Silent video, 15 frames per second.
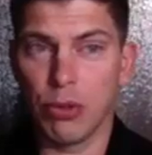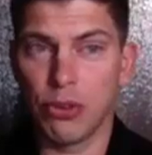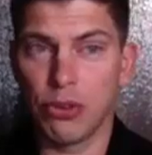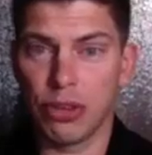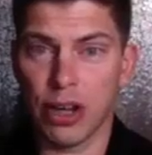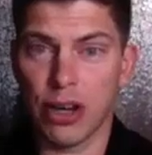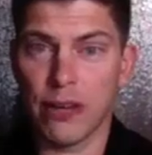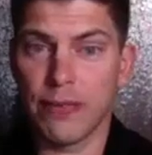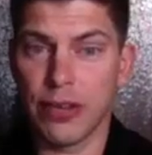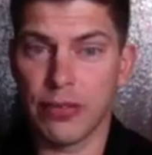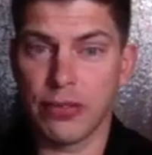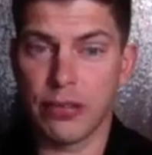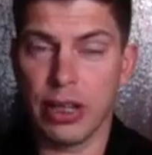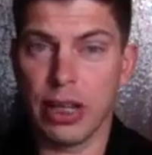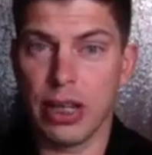sell
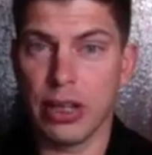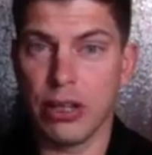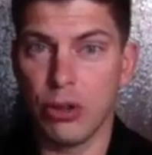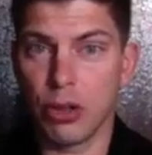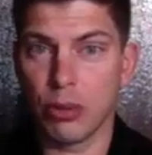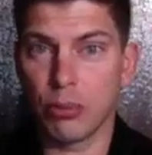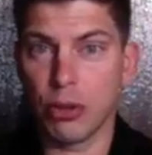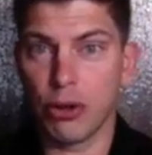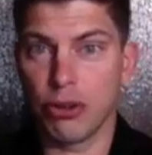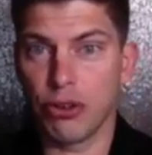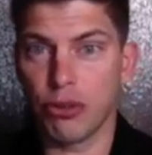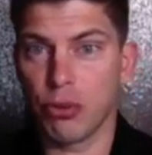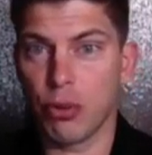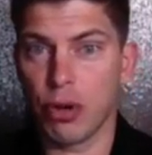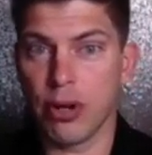15, you can purchase
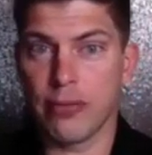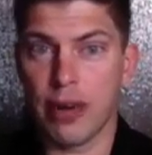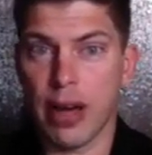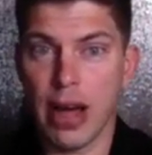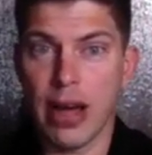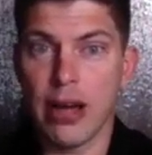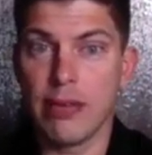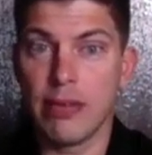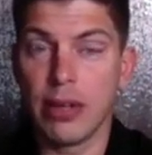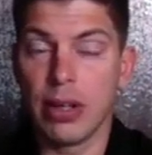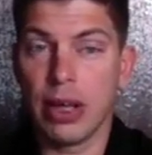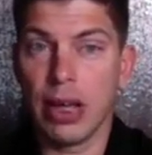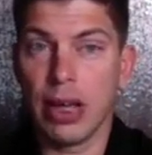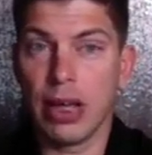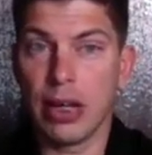25
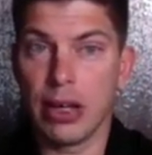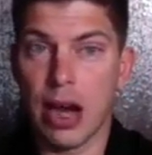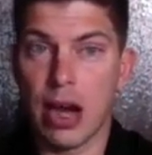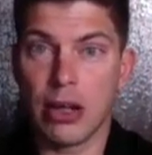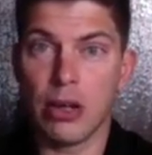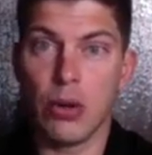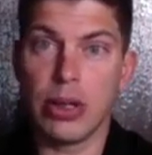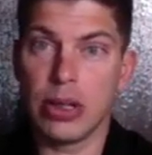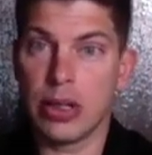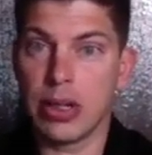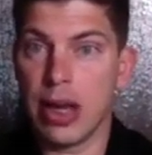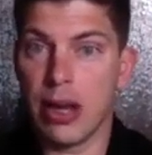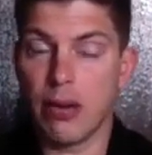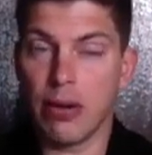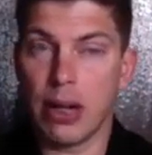and not go into
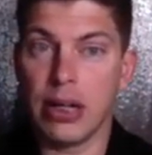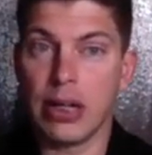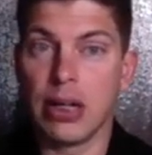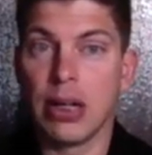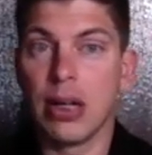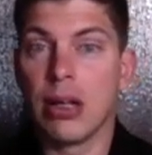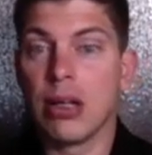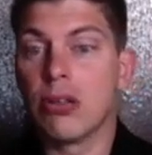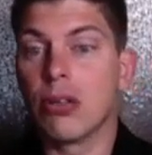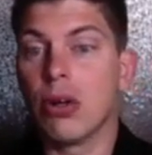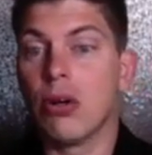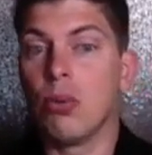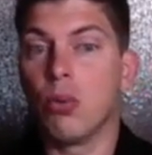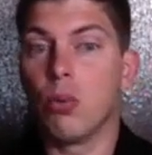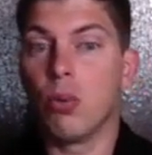debt, right?
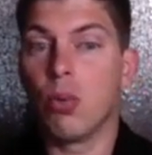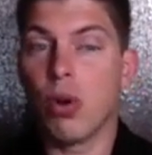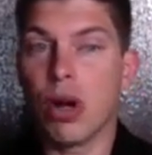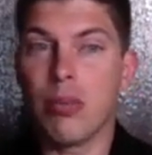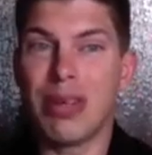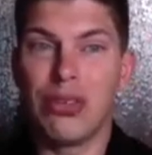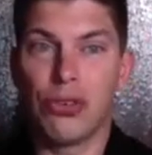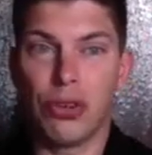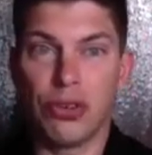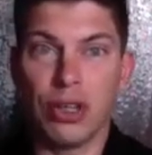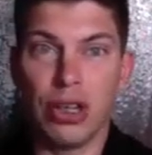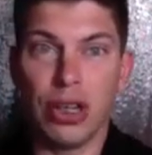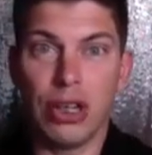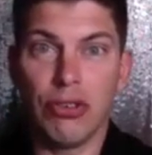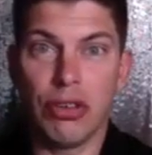So we want to be
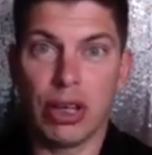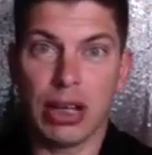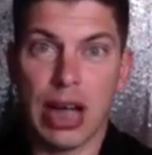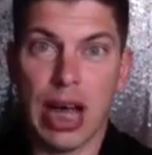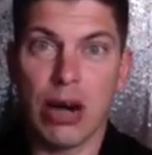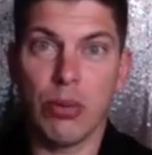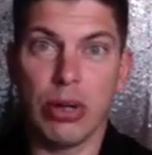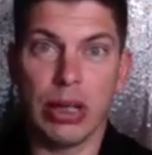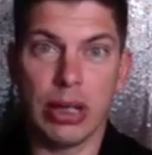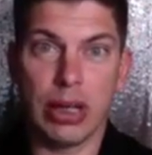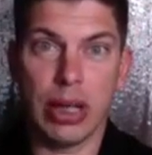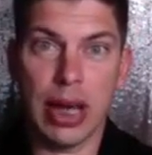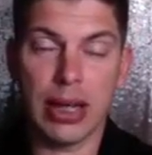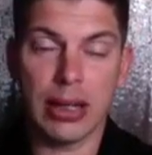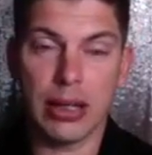strategic in how we
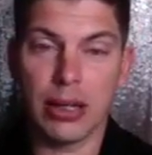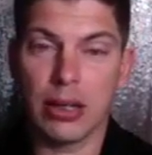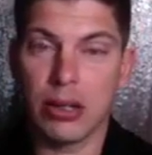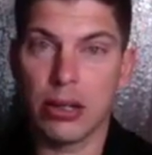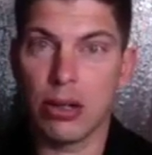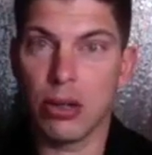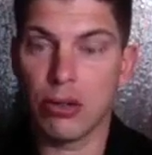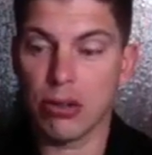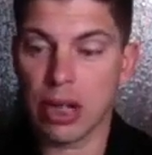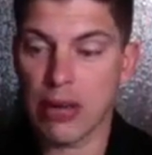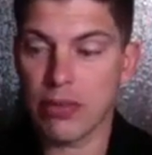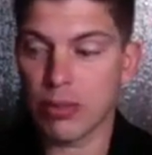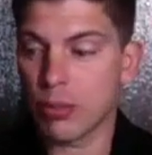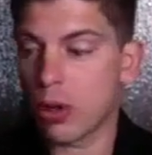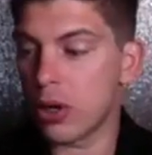get to those
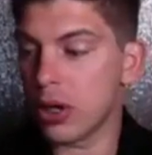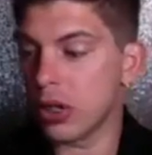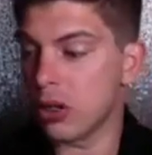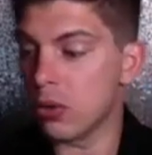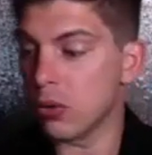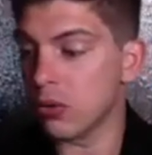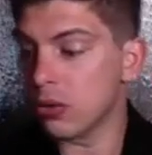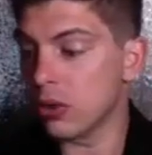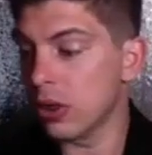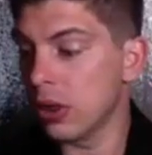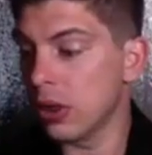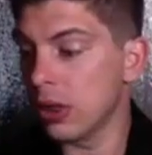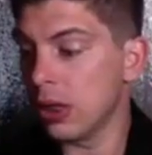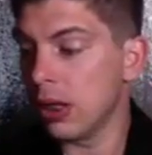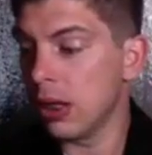life of the party goals.
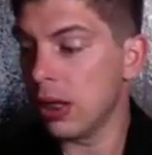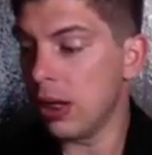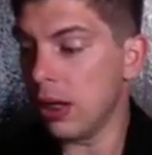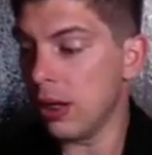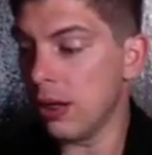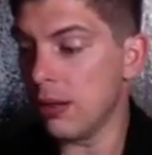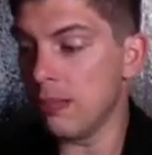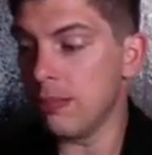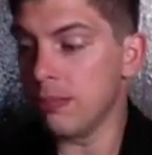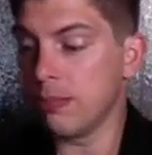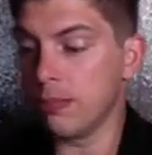Let's